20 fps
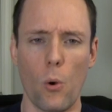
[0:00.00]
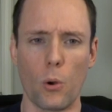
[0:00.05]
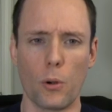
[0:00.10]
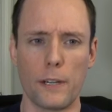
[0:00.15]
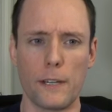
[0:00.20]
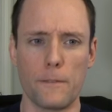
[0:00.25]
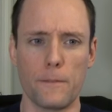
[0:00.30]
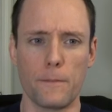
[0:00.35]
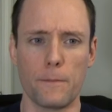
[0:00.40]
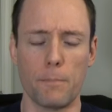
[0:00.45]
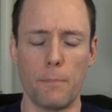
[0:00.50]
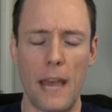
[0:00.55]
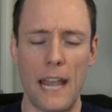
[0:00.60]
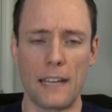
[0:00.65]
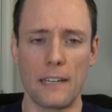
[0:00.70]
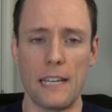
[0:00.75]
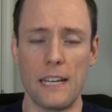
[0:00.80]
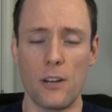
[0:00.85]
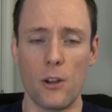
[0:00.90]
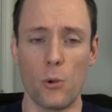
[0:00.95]
or if
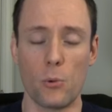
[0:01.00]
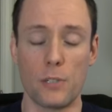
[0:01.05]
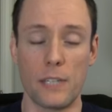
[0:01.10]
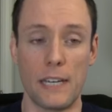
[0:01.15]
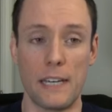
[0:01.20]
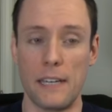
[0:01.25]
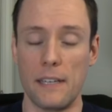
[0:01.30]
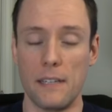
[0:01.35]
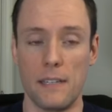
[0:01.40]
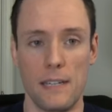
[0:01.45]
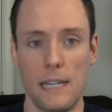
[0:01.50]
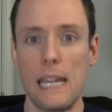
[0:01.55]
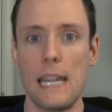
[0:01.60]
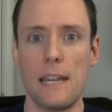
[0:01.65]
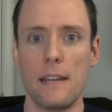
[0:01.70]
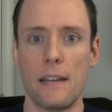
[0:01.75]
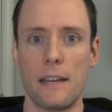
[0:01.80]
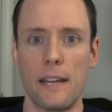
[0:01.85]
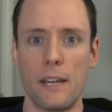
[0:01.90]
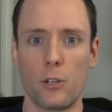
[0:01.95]
Magneto didn't
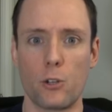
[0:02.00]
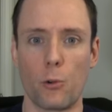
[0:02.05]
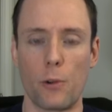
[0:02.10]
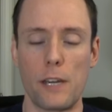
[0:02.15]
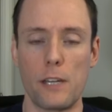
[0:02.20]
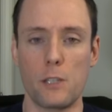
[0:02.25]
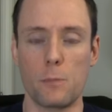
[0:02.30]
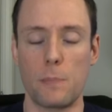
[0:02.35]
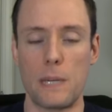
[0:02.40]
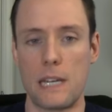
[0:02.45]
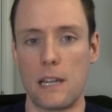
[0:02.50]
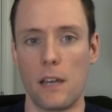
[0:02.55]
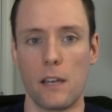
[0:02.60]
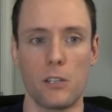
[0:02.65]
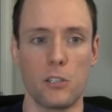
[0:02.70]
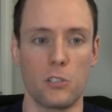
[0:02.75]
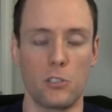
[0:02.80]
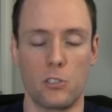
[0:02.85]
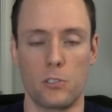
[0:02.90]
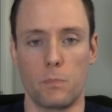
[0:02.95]
need an increase
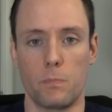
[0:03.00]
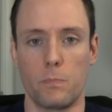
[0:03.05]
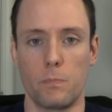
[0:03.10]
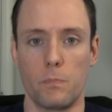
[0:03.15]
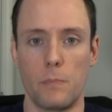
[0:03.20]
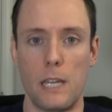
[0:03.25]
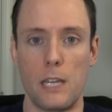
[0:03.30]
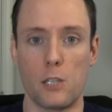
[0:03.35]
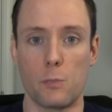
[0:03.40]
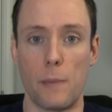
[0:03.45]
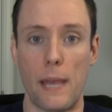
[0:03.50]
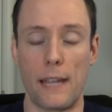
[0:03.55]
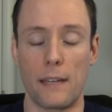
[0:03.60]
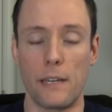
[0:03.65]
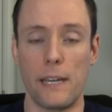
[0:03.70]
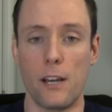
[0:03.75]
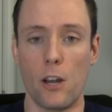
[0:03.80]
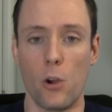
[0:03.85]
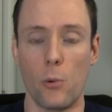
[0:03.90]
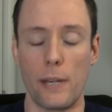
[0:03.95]
because He's
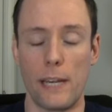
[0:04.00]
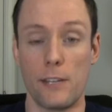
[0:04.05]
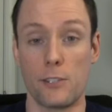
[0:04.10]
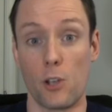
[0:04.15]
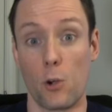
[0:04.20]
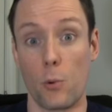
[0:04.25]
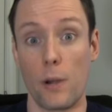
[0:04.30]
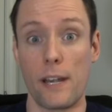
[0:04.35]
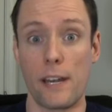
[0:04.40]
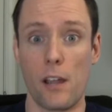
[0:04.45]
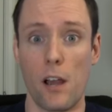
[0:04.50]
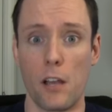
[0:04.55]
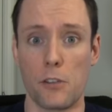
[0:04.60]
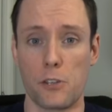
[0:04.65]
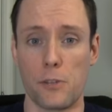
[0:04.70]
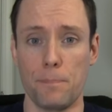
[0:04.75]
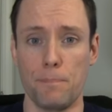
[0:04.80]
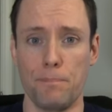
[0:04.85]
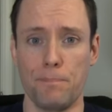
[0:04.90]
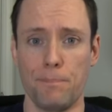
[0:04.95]
Magneto and he's already
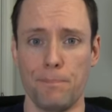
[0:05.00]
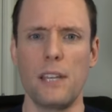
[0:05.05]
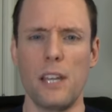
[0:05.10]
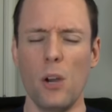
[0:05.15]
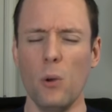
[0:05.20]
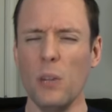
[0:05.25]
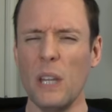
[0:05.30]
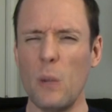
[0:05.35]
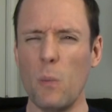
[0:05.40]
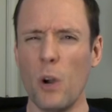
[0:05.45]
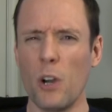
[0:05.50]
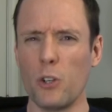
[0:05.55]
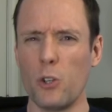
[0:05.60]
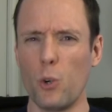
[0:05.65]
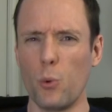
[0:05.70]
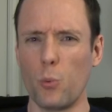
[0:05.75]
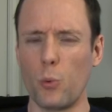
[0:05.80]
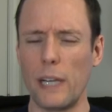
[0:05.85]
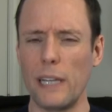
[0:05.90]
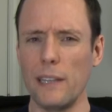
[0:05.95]
awesome. The only one
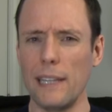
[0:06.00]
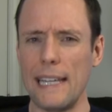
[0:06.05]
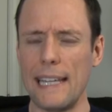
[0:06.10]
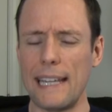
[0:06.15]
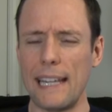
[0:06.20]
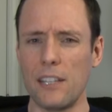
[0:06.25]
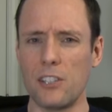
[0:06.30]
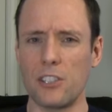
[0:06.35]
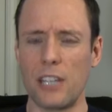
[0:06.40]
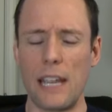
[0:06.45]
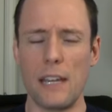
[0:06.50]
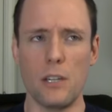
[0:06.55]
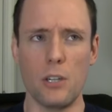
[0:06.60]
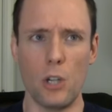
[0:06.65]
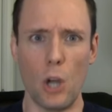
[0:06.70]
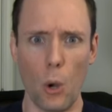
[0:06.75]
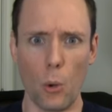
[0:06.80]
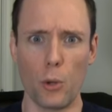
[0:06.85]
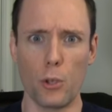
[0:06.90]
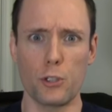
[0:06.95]
who really gets a
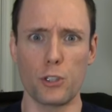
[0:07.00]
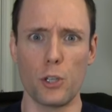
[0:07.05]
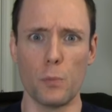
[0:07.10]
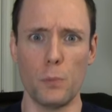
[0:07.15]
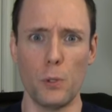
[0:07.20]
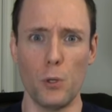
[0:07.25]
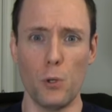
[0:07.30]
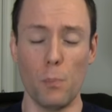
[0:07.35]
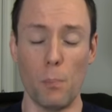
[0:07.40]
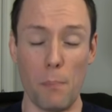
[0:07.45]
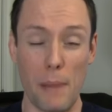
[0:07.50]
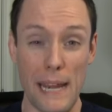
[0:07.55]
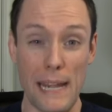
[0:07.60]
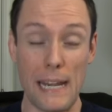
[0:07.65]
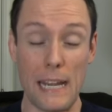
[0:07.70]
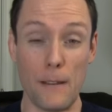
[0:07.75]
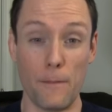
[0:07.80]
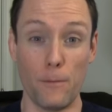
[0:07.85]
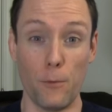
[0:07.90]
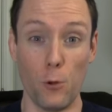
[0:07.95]
noticeable,
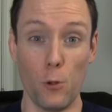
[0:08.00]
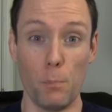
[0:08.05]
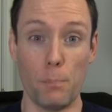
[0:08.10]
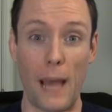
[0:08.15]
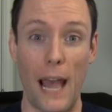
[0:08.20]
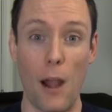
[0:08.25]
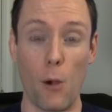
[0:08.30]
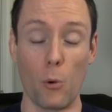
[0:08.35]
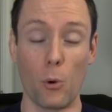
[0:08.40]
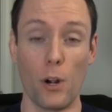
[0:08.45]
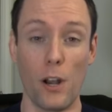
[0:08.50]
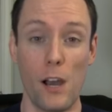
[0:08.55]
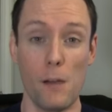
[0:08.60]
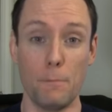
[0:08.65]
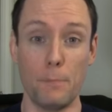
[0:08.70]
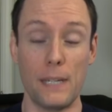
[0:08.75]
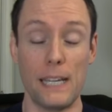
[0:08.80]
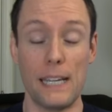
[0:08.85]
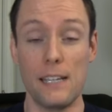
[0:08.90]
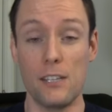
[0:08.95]
meaningful power
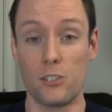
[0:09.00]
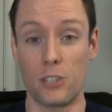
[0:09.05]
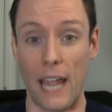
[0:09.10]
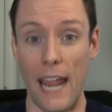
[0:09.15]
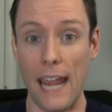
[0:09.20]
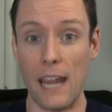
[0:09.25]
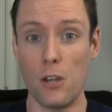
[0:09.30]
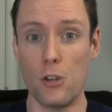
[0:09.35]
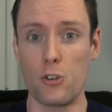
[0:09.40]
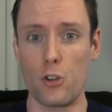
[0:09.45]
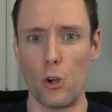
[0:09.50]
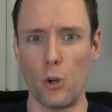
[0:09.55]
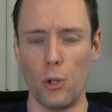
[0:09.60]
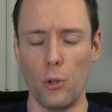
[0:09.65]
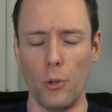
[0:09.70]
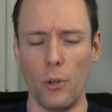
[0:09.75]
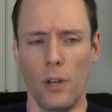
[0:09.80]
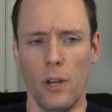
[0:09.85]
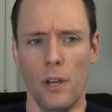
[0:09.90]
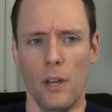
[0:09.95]
up is
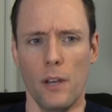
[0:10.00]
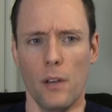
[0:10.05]
Angel.